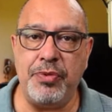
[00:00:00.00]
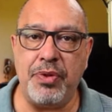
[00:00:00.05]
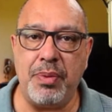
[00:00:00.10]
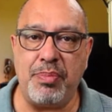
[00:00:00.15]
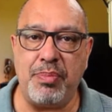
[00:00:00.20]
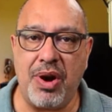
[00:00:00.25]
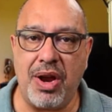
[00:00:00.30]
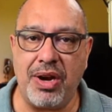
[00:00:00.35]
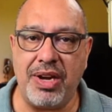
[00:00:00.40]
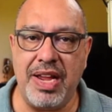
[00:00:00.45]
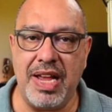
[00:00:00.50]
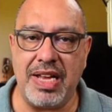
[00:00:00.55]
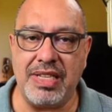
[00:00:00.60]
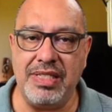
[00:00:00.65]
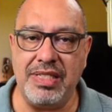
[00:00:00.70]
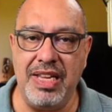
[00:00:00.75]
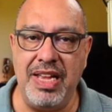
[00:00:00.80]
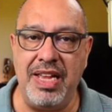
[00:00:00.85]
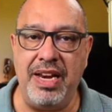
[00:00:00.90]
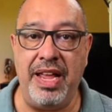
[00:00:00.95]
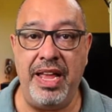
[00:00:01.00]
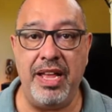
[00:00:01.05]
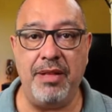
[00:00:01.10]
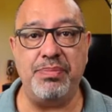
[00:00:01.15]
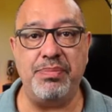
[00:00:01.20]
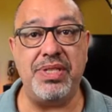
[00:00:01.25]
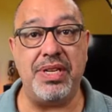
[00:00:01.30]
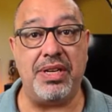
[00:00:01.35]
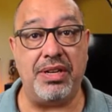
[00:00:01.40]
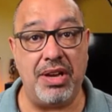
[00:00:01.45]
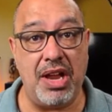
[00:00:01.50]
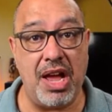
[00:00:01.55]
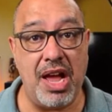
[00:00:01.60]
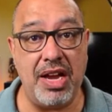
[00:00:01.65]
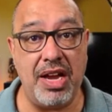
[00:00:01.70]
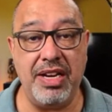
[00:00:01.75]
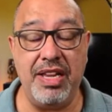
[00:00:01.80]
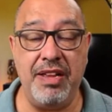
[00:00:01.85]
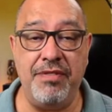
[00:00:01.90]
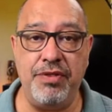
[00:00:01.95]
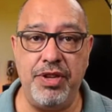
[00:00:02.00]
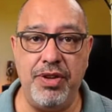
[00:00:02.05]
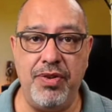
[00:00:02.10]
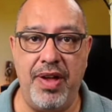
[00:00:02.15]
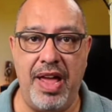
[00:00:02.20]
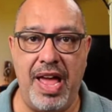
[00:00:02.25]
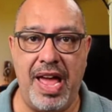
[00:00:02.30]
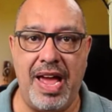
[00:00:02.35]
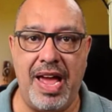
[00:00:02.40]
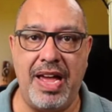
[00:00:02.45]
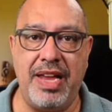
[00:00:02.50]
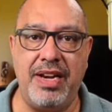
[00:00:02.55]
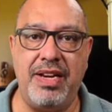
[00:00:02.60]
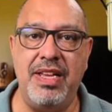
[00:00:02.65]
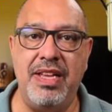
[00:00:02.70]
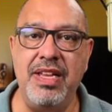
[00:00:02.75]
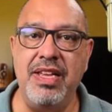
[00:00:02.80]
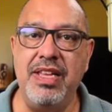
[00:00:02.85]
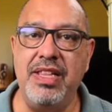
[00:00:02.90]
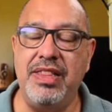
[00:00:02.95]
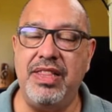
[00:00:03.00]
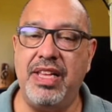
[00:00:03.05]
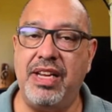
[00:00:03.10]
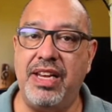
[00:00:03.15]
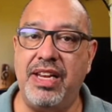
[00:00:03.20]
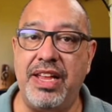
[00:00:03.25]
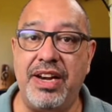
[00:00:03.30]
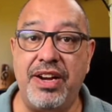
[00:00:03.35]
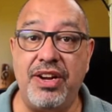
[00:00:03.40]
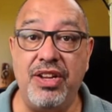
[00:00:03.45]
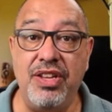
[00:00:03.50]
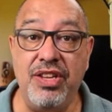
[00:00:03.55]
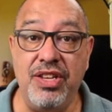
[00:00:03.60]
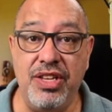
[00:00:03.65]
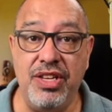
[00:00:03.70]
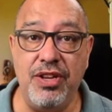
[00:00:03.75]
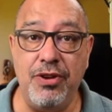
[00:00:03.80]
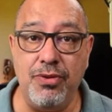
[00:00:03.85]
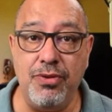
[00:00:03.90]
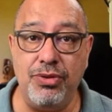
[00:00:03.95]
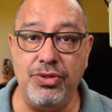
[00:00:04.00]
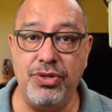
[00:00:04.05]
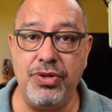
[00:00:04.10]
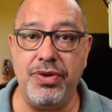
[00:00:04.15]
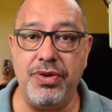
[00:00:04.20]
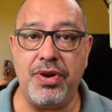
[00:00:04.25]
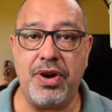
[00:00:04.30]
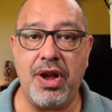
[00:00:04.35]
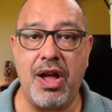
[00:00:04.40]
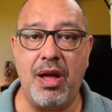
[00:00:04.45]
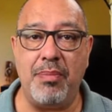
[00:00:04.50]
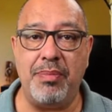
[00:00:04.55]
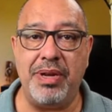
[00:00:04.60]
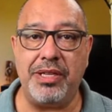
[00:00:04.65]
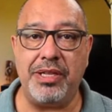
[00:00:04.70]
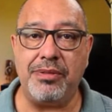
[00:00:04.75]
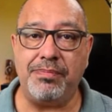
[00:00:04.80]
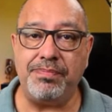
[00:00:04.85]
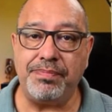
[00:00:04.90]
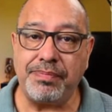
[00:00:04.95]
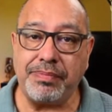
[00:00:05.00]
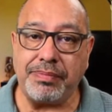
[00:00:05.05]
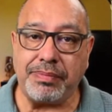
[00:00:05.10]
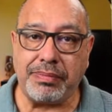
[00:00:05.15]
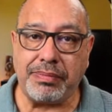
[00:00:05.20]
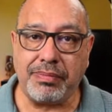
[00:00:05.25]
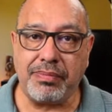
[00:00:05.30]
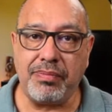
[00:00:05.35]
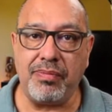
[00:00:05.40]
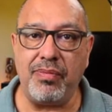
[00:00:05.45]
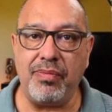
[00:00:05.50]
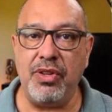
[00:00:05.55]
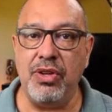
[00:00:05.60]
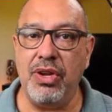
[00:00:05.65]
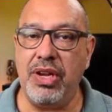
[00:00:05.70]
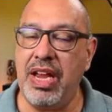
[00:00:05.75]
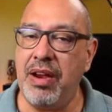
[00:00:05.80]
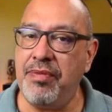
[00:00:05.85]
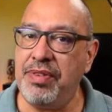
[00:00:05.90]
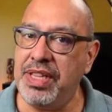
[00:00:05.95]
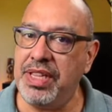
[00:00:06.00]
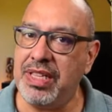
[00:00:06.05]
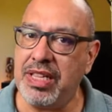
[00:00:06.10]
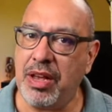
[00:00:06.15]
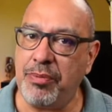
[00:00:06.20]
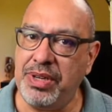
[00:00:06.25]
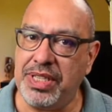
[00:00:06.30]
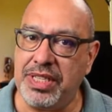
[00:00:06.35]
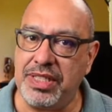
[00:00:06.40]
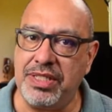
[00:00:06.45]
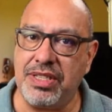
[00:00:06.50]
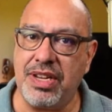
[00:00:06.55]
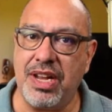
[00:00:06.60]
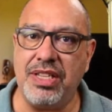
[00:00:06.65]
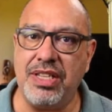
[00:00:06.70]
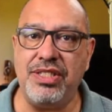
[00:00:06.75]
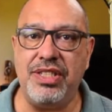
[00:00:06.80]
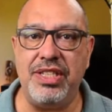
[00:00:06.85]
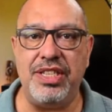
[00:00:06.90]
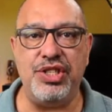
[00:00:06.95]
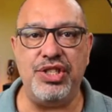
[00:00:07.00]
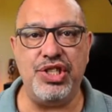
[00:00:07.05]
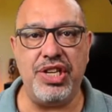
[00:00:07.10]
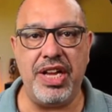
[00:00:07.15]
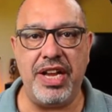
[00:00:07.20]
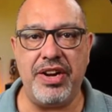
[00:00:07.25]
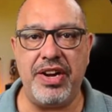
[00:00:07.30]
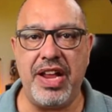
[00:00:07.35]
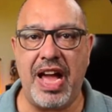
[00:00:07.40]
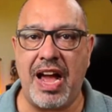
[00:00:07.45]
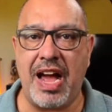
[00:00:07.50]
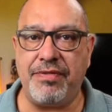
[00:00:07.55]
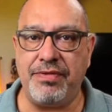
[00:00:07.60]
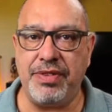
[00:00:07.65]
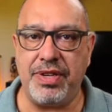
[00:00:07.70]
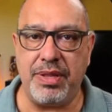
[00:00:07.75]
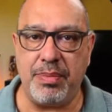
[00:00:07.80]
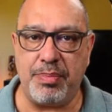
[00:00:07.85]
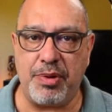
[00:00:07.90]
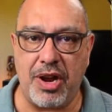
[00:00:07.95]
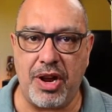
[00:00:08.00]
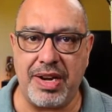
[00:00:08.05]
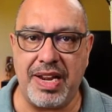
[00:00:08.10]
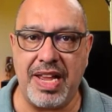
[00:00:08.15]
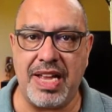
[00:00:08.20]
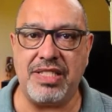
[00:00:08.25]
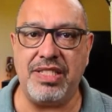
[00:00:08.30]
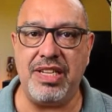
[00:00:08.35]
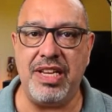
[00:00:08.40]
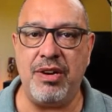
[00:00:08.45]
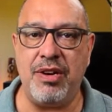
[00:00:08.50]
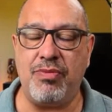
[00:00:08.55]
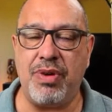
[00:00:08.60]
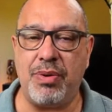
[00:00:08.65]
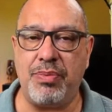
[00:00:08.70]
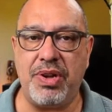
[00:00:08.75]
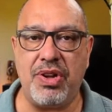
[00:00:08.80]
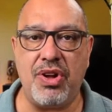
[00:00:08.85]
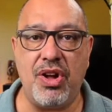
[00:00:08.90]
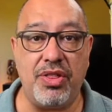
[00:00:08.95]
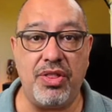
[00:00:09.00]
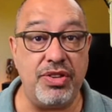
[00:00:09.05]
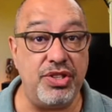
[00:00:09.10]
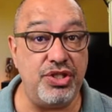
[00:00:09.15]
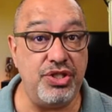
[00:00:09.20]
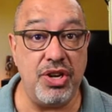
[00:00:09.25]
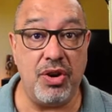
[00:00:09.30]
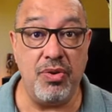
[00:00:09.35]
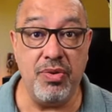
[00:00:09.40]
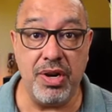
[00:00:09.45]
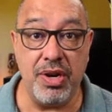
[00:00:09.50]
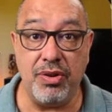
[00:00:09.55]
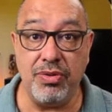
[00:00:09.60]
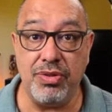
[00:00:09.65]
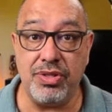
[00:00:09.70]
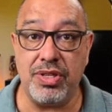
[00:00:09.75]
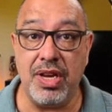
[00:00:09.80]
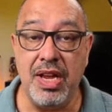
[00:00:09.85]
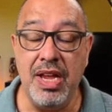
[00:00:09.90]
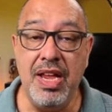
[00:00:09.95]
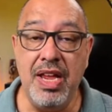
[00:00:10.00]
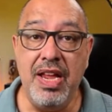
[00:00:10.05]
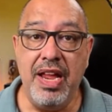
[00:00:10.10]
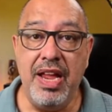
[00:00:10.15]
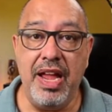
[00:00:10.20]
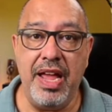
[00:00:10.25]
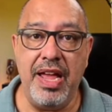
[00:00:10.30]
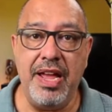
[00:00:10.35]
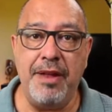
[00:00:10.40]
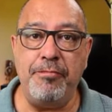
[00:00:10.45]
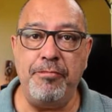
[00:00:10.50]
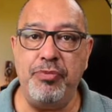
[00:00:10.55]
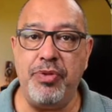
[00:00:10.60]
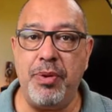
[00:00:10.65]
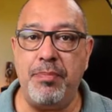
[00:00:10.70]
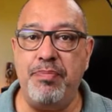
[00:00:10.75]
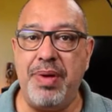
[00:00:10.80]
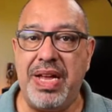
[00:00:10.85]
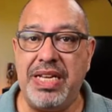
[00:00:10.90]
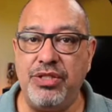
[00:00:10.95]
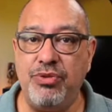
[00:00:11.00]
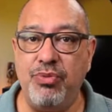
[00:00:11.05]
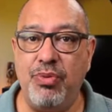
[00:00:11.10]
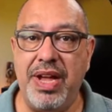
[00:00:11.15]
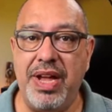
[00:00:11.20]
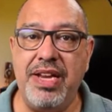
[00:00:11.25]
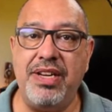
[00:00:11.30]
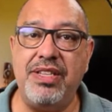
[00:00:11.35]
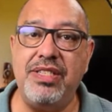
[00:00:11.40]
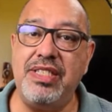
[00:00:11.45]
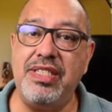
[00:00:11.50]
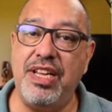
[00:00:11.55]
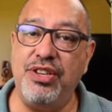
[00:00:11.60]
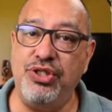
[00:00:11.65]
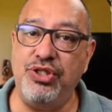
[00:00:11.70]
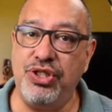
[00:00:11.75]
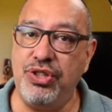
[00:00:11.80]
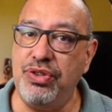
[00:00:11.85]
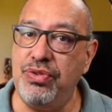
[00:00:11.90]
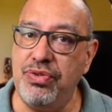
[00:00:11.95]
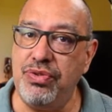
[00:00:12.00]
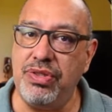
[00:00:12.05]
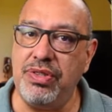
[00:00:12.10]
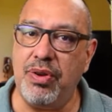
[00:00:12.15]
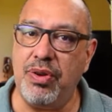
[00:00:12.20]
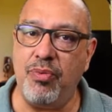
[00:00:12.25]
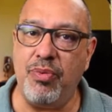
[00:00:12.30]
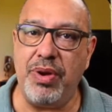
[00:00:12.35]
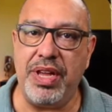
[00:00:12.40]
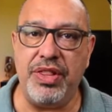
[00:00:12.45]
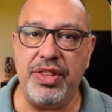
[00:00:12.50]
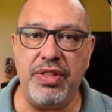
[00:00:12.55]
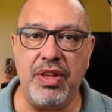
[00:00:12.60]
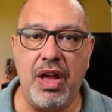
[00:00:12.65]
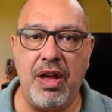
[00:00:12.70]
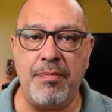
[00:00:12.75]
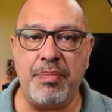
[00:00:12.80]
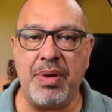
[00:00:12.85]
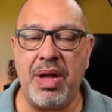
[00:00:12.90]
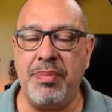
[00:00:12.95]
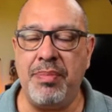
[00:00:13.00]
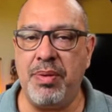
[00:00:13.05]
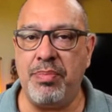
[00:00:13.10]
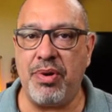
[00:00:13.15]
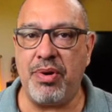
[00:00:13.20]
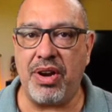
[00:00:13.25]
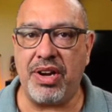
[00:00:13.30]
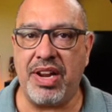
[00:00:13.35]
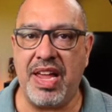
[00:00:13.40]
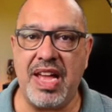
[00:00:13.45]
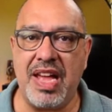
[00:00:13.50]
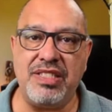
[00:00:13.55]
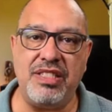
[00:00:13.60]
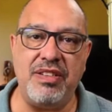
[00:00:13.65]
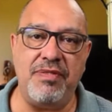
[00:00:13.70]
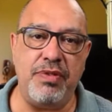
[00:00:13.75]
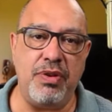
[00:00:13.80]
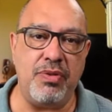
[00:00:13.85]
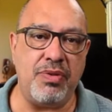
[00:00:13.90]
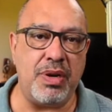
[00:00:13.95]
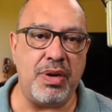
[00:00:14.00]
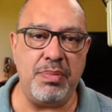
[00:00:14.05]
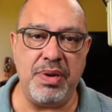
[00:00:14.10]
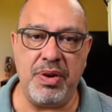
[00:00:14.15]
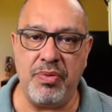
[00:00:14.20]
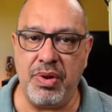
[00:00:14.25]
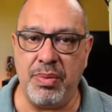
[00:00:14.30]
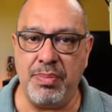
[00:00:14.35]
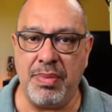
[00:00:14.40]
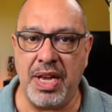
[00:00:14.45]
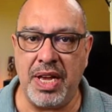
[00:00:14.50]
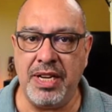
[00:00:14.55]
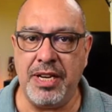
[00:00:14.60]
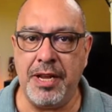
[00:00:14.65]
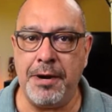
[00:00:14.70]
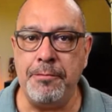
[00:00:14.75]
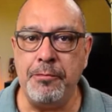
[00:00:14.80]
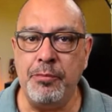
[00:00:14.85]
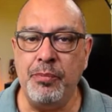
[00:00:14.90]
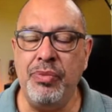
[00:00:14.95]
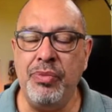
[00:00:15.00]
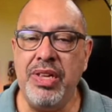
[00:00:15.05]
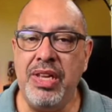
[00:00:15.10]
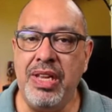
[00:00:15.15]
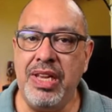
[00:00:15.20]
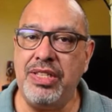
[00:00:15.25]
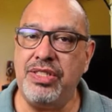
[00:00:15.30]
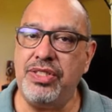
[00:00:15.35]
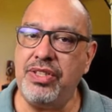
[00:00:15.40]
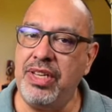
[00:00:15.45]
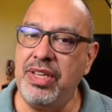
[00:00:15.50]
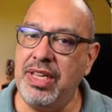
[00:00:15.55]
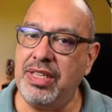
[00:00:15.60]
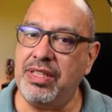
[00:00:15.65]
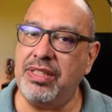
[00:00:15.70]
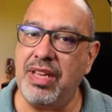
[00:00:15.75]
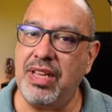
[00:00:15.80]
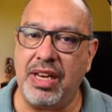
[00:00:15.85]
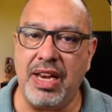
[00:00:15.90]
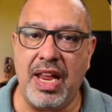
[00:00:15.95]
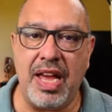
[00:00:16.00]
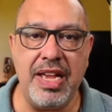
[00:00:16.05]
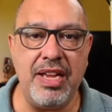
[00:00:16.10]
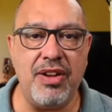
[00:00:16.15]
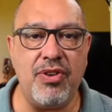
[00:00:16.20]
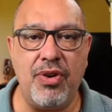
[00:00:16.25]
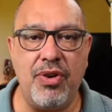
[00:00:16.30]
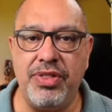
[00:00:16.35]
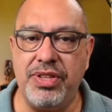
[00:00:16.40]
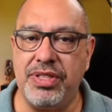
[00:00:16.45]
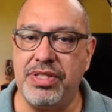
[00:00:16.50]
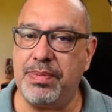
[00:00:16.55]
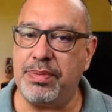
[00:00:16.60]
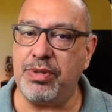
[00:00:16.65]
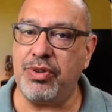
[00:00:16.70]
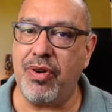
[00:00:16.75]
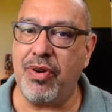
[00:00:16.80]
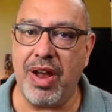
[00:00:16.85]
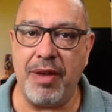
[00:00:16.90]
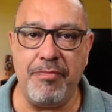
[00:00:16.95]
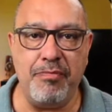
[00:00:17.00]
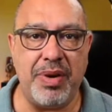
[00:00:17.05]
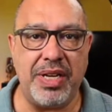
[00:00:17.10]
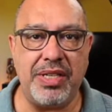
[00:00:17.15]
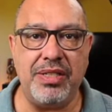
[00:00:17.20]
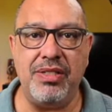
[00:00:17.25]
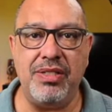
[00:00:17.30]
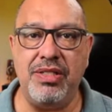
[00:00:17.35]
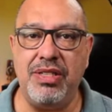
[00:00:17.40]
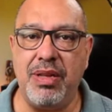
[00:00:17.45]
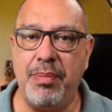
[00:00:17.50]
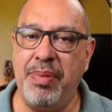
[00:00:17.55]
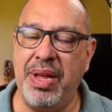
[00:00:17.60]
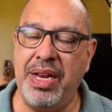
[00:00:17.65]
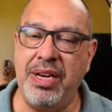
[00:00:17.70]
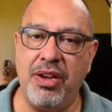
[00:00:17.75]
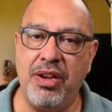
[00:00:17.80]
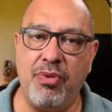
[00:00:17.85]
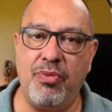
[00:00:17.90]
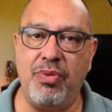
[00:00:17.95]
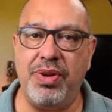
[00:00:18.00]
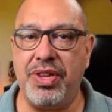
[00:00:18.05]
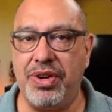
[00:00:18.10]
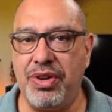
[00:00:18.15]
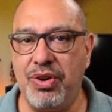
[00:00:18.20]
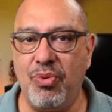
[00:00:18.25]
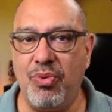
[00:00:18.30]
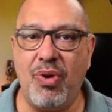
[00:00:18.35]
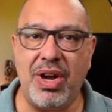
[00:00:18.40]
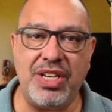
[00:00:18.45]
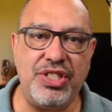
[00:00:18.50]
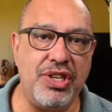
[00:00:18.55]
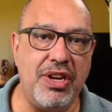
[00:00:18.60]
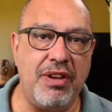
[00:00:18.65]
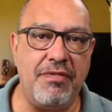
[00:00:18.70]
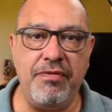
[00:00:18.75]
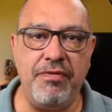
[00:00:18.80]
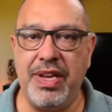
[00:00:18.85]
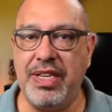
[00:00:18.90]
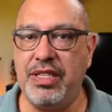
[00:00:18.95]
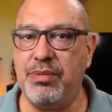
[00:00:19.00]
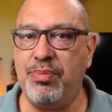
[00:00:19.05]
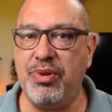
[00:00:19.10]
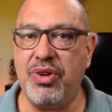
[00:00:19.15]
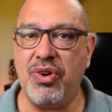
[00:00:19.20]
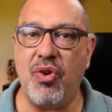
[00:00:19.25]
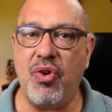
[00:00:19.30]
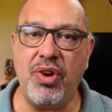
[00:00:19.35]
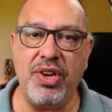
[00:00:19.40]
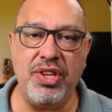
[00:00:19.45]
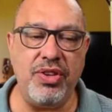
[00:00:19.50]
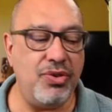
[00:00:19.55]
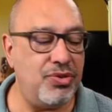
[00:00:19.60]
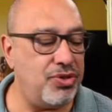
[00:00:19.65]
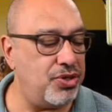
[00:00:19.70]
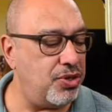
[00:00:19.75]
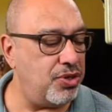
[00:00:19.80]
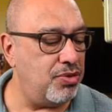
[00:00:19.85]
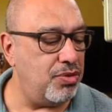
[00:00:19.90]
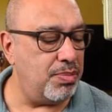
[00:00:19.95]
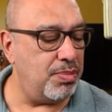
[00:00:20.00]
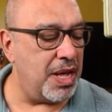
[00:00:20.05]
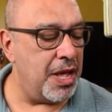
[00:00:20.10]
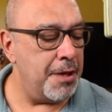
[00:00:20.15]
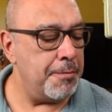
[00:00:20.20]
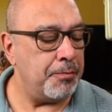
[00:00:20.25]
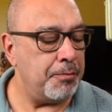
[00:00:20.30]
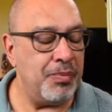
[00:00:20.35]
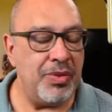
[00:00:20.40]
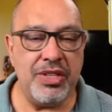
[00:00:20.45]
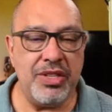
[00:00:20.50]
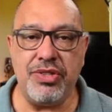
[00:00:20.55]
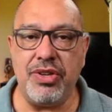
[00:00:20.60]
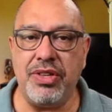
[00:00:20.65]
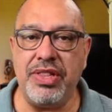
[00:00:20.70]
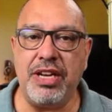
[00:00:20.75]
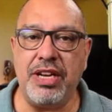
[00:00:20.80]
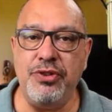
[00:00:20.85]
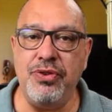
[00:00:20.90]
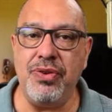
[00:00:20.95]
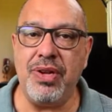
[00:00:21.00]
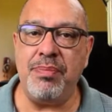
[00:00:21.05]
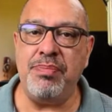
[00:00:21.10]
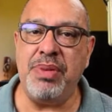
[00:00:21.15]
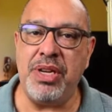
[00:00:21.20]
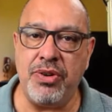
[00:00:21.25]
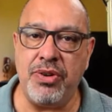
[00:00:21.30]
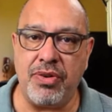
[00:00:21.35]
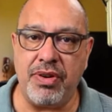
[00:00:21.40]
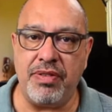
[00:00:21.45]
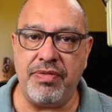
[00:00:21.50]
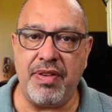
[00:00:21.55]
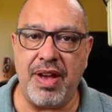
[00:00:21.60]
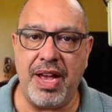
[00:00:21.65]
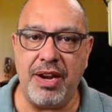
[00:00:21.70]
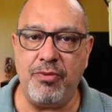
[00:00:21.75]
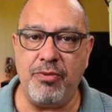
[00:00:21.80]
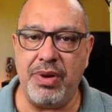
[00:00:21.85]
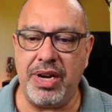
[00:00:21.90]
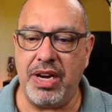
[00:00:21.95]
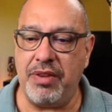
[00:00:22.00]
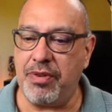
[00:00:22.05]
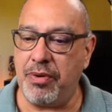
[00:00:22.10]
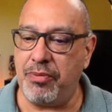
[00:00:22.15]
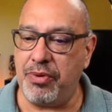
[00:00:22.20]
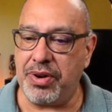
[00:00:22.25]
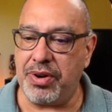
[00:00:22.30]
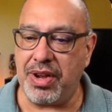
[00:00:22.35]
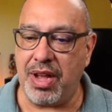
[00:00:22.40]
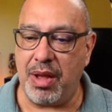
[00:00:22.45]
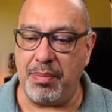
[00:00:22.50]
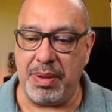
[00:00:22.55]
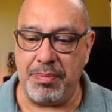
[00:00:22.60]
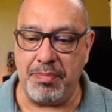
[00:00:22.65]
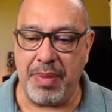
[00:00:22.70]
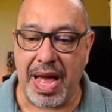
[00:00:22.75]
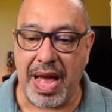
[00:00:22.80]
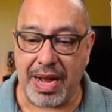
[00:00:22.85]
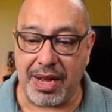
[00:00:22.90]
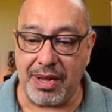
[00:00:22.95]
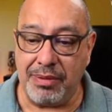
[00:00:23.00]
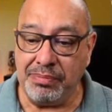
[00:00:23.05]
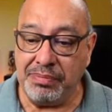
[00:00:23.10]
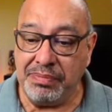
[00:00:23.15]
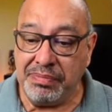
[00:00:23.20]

the broadcast, it helps a lot if you add the letter Q to your comment. Everything that we discussed is shared after the broadcast in what we call the show notes. And the best way to stay tuned with upcoming broadcasts, if you want to be reminded, is to hit the like or the subscribe button, depending on whether you're watching on Facebook or YouTube, so that you can be notified whenever we're coming back.